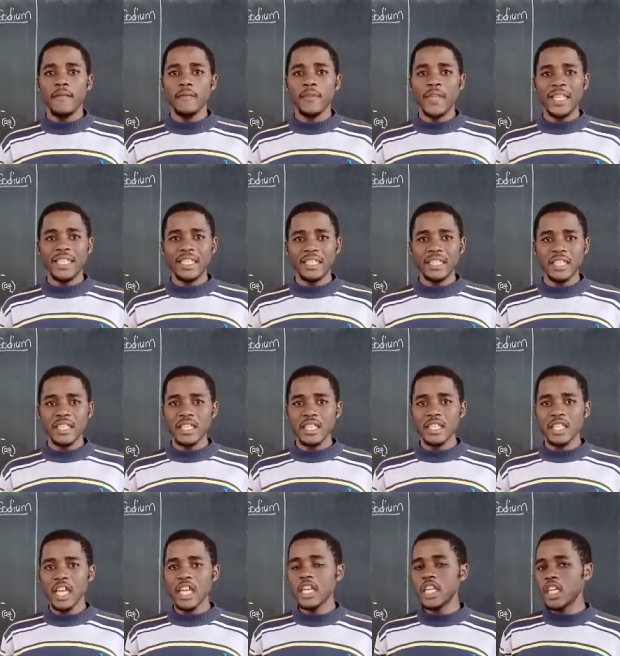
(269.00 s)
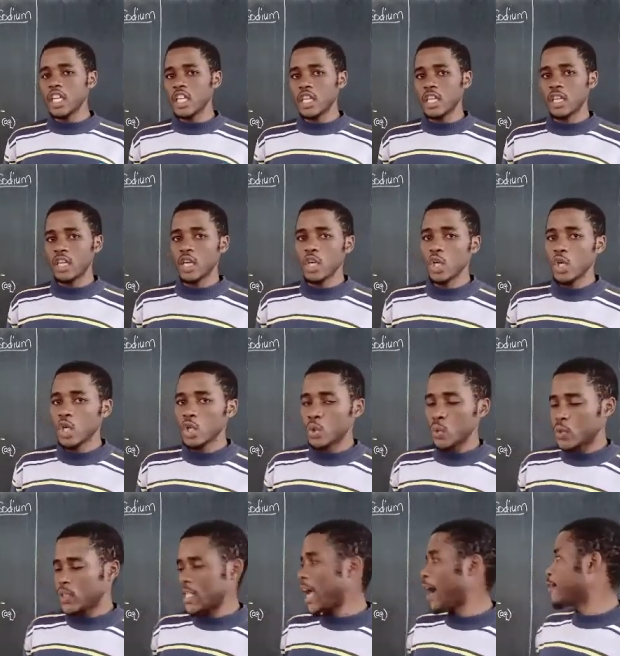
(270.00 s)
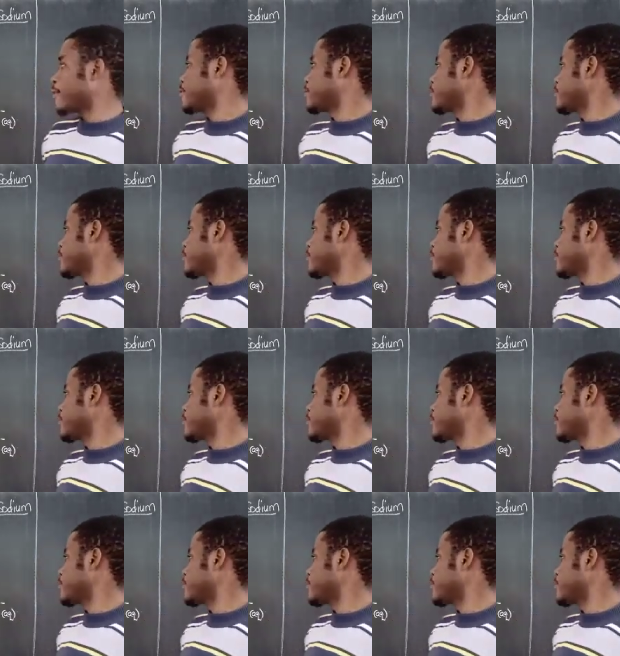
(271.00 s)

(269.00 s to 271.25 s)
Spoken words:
that it is intending to serve.